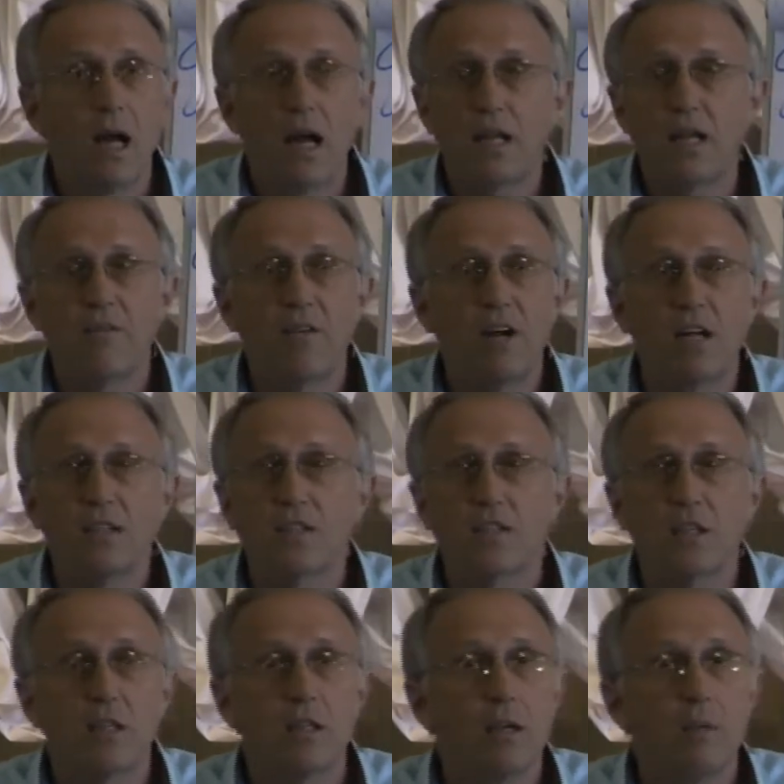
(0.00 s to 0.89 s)
I never
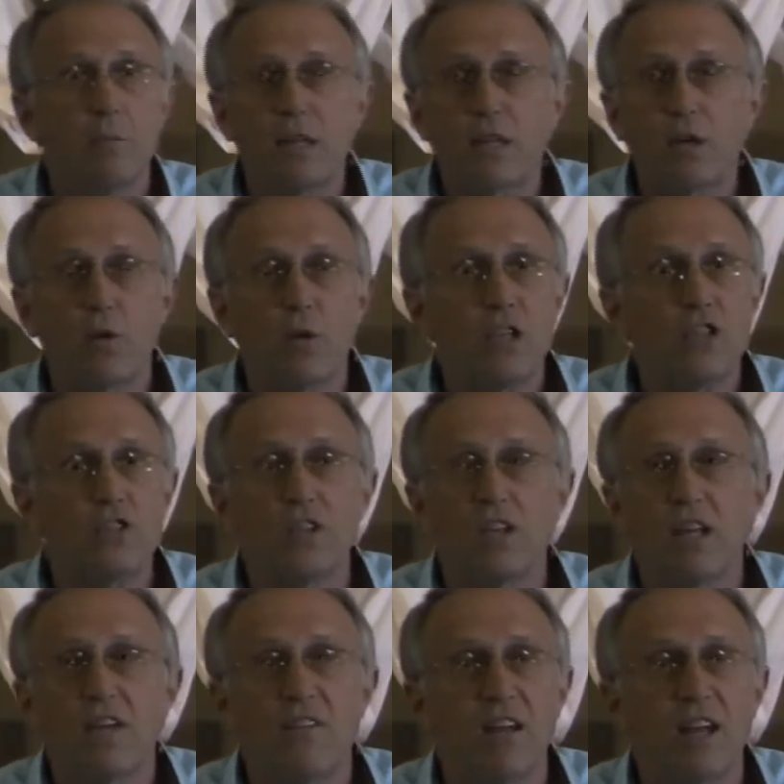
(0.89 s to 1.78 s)
answered. But the
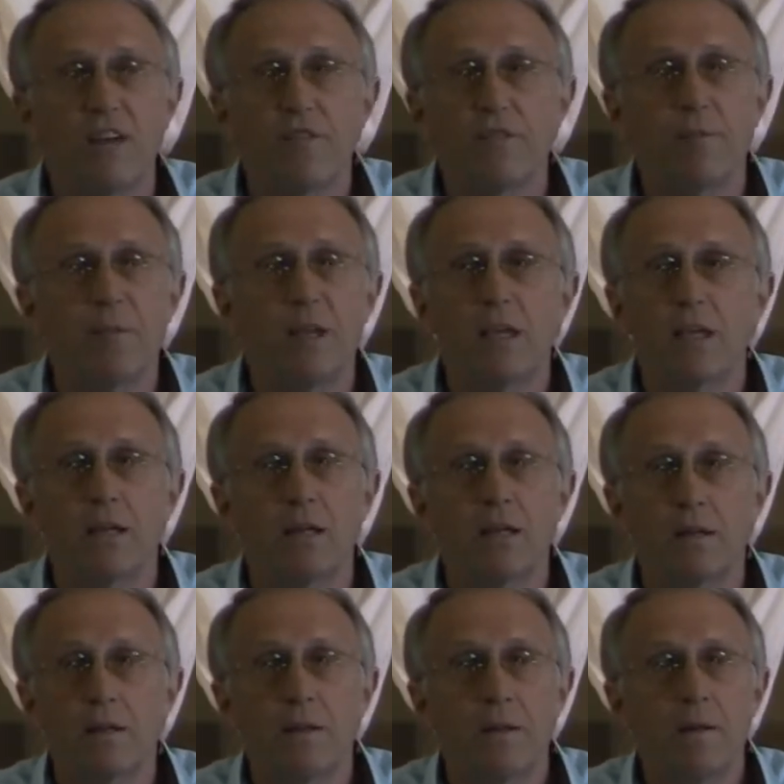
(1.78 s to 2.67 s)
question never left me.
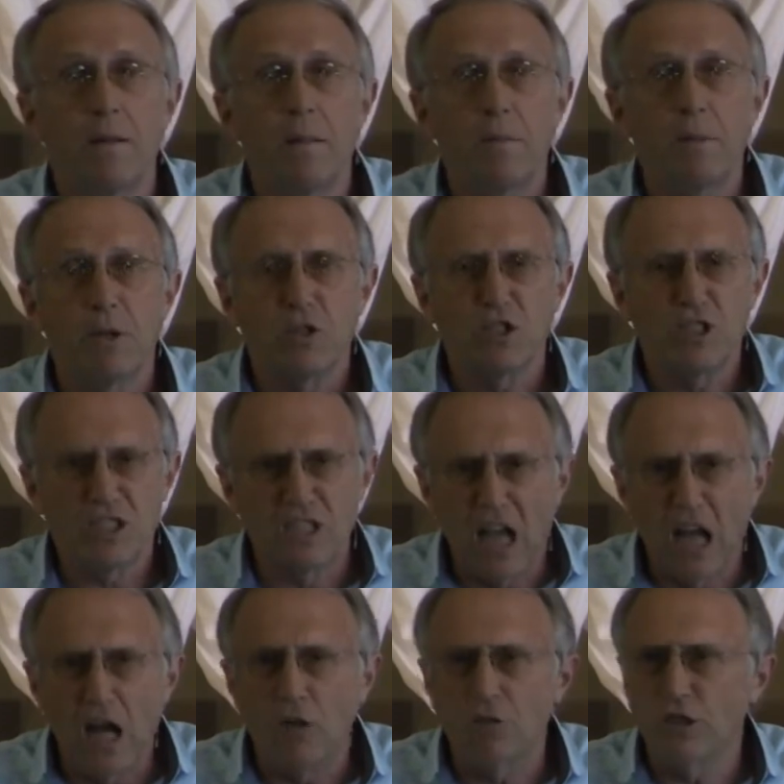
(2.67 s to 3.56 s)
Because
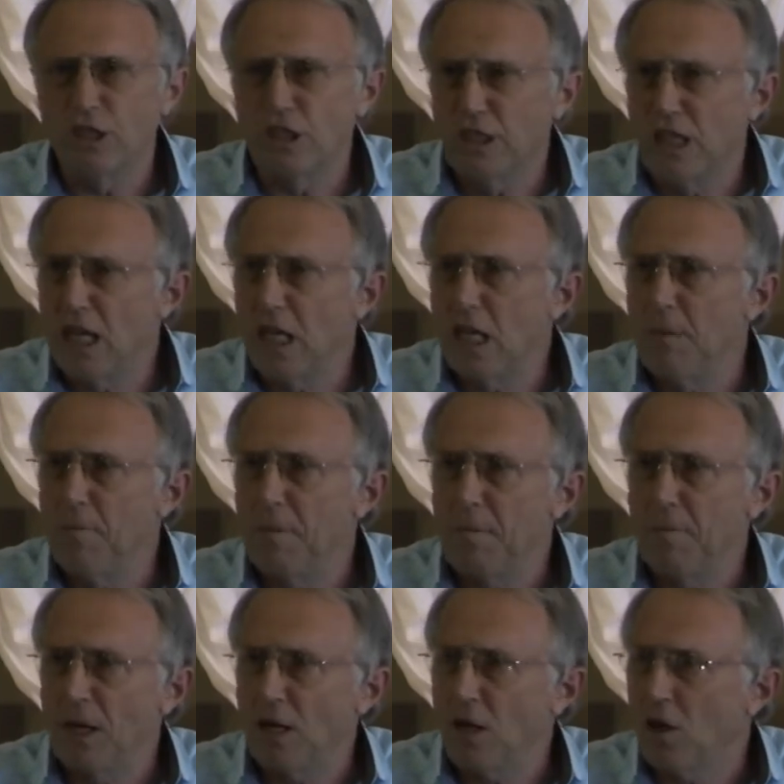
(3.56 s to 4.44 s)
down deep
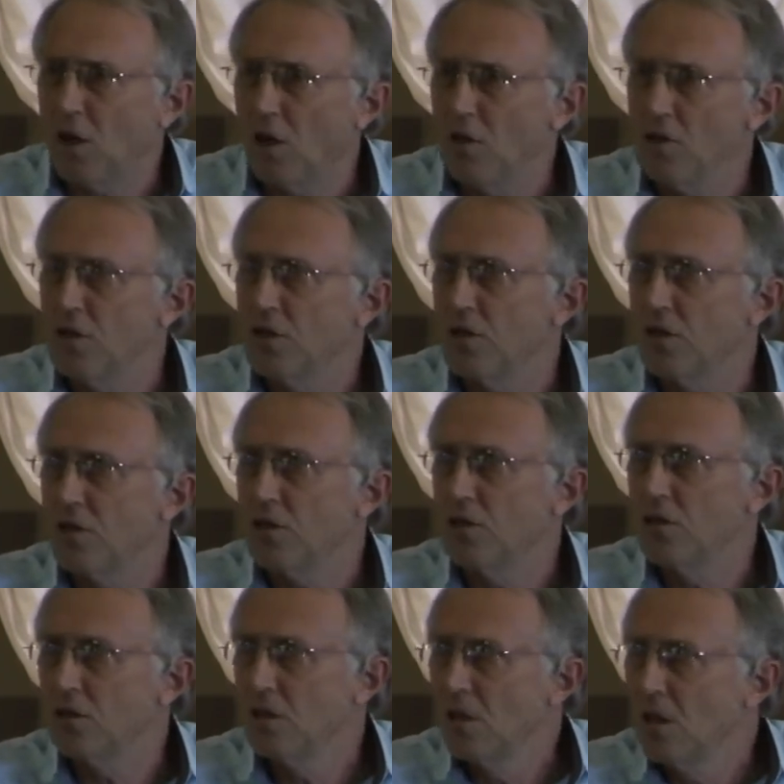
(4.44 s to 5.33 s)
in my
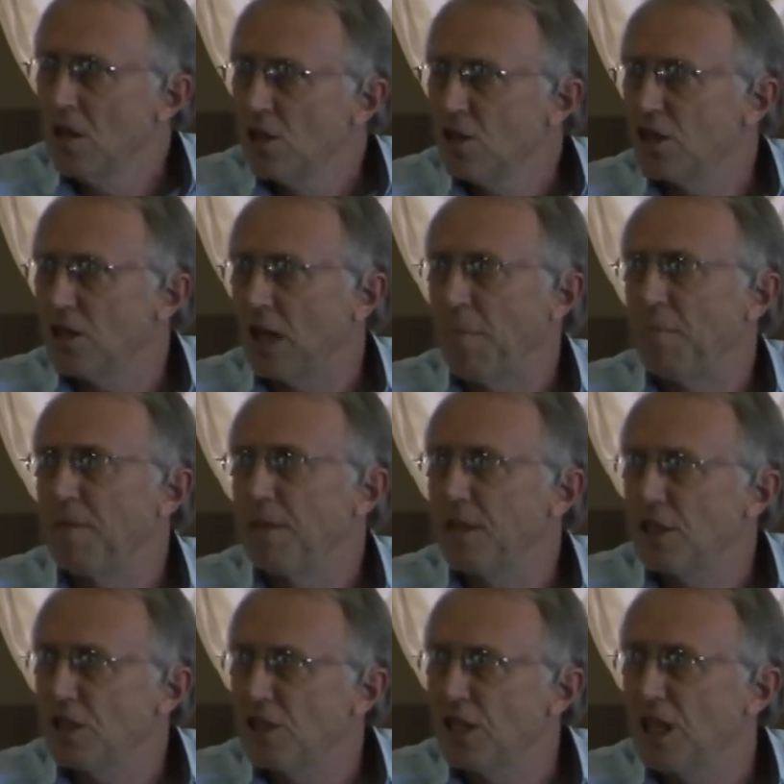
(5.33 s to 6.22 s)
conscience,
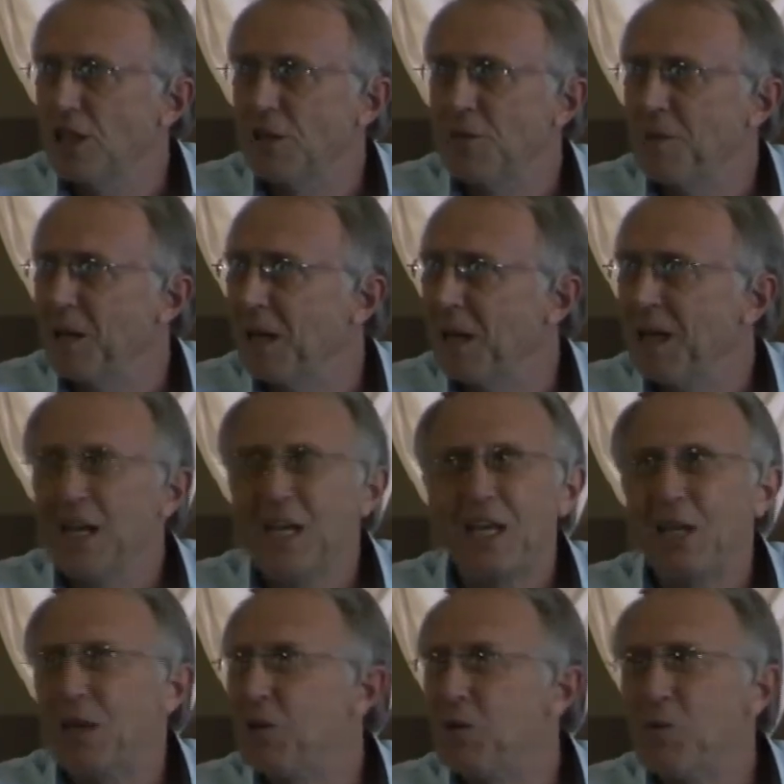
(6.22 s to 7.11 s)
something said to me,
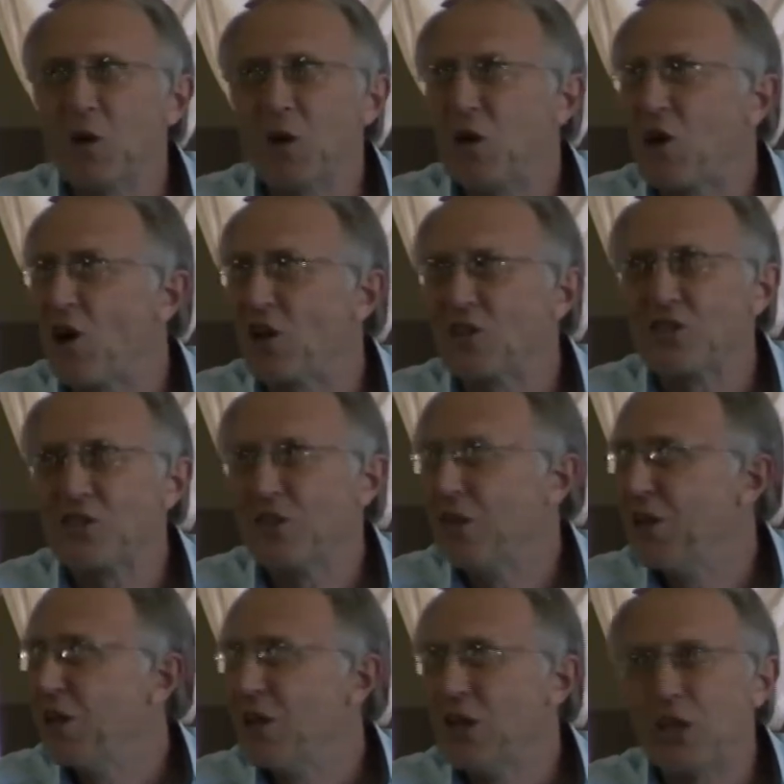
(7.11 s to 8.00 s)
You will not,
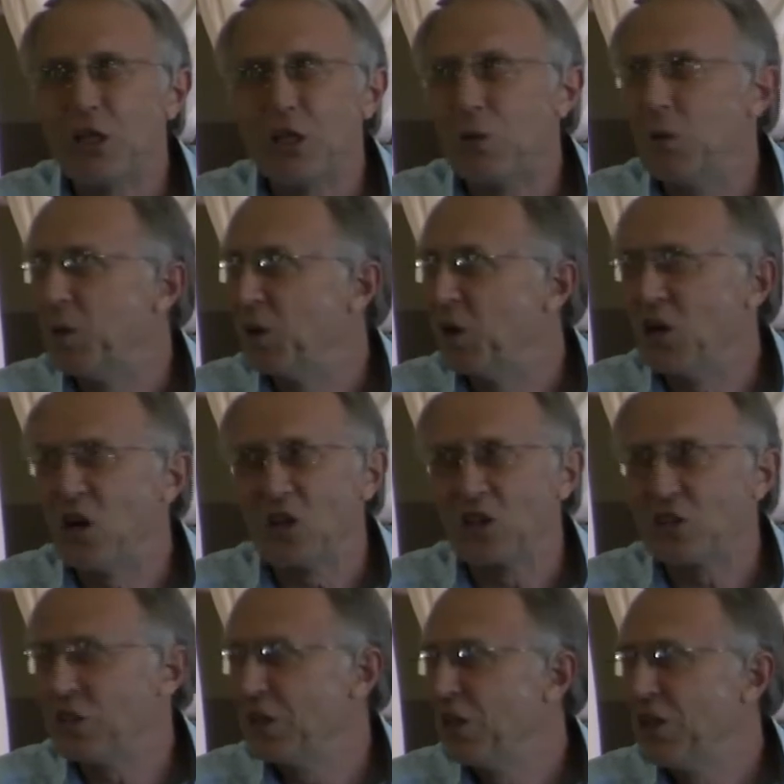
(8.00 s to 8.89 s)
you will
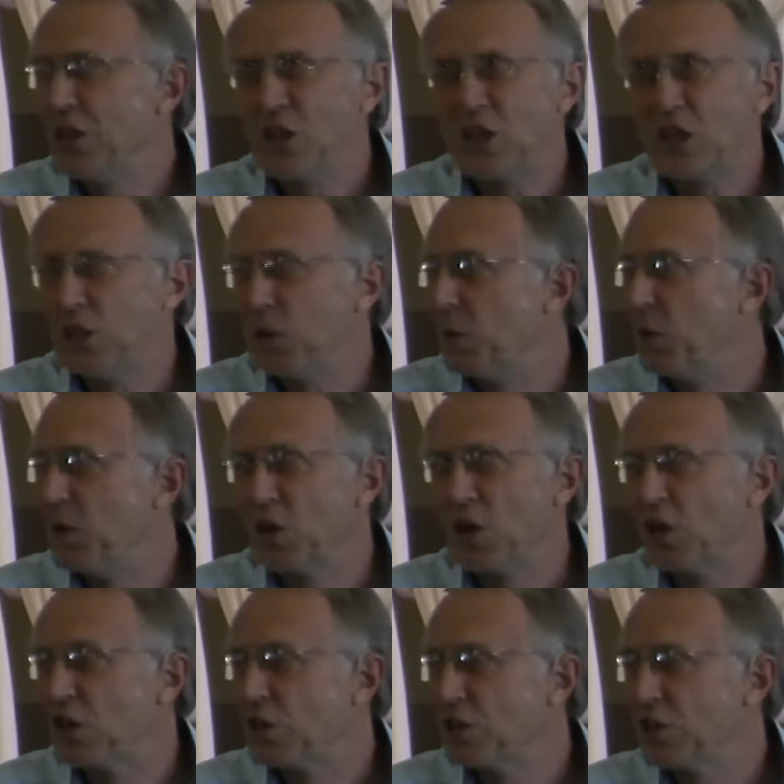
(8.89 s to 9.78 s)
not, you will
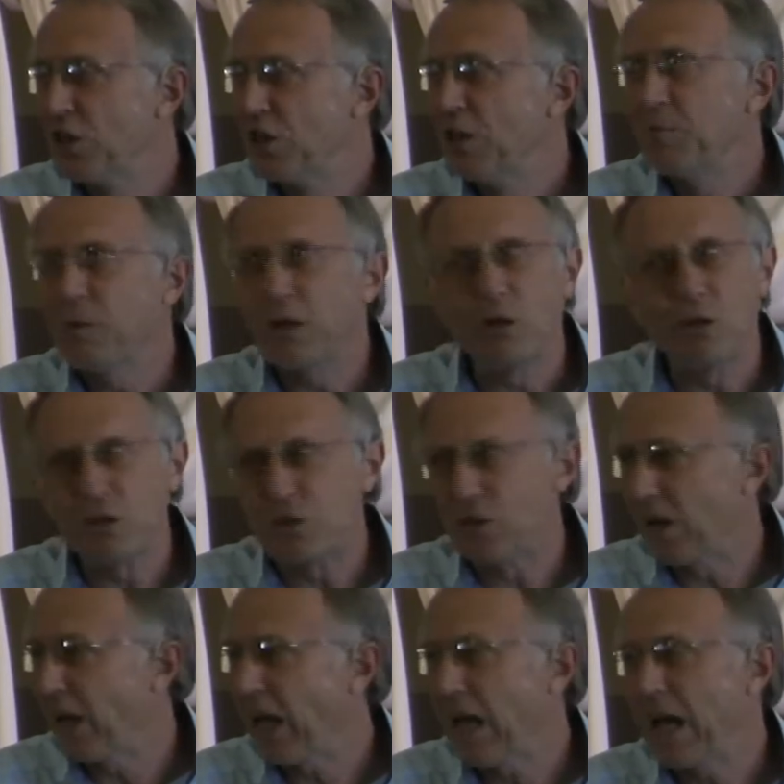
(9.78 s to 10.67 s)
not,
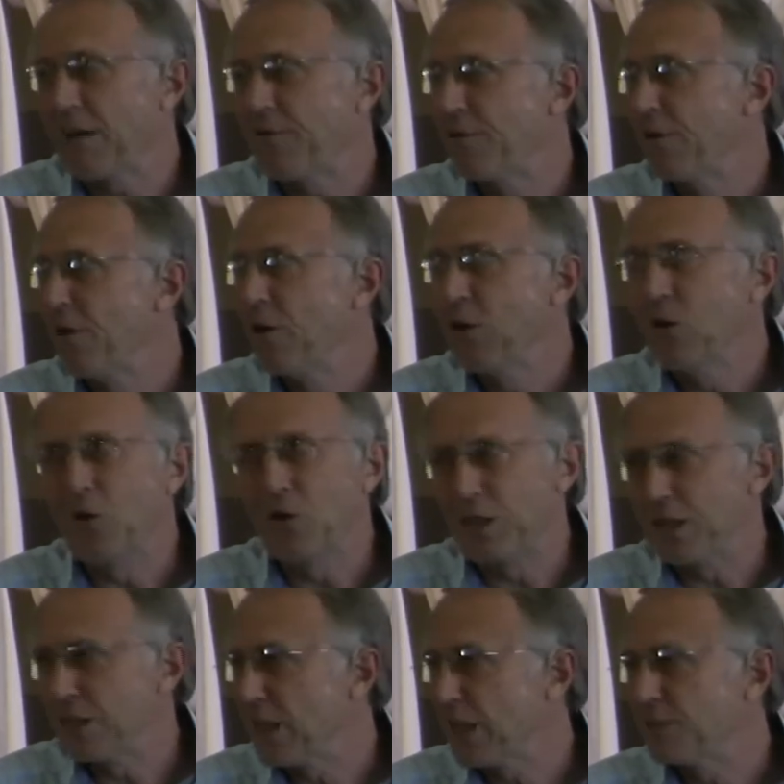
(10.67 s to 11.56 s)
because you have
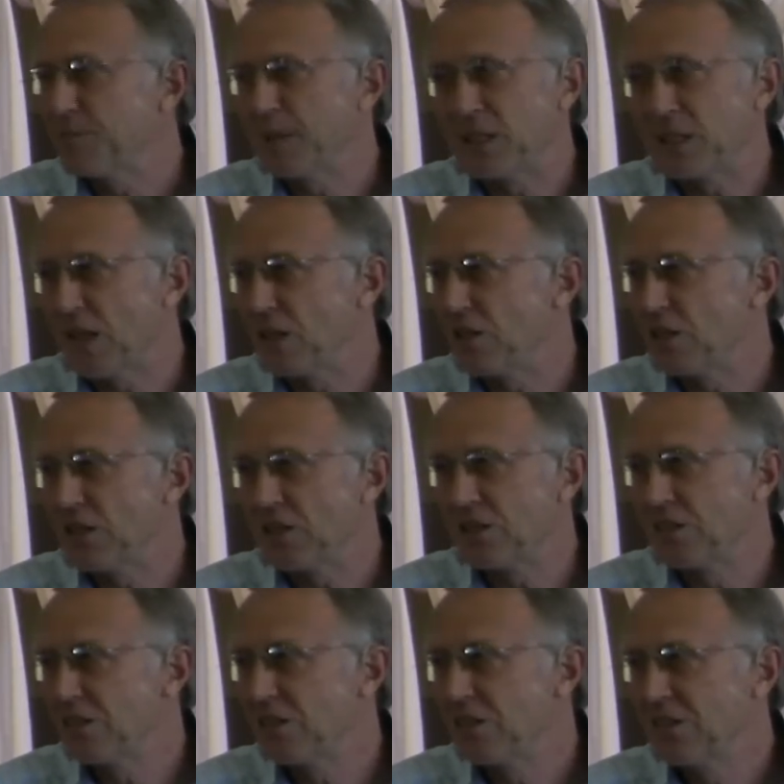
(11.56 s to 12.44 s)
all these
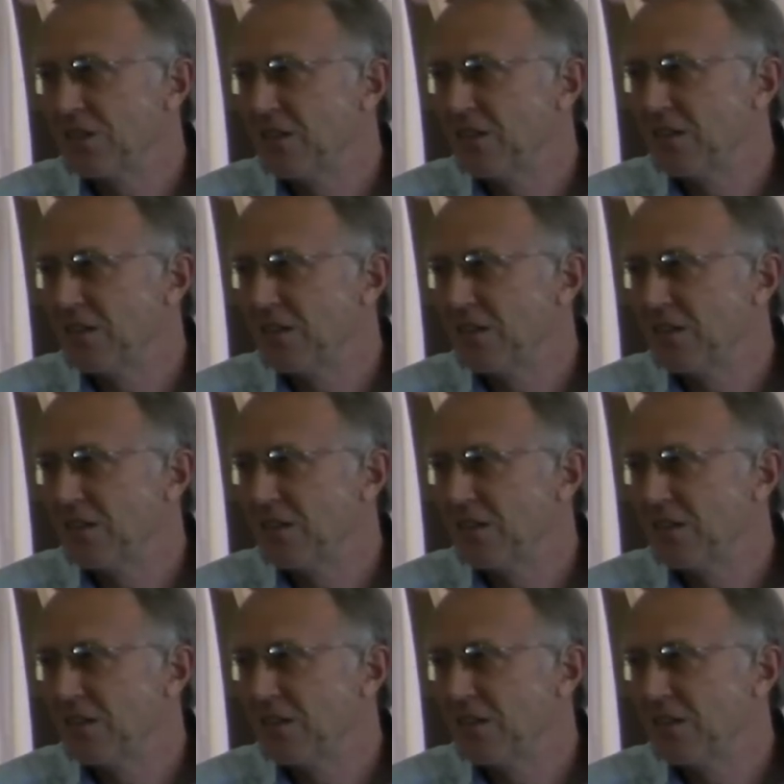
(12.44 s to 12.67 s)
expectations.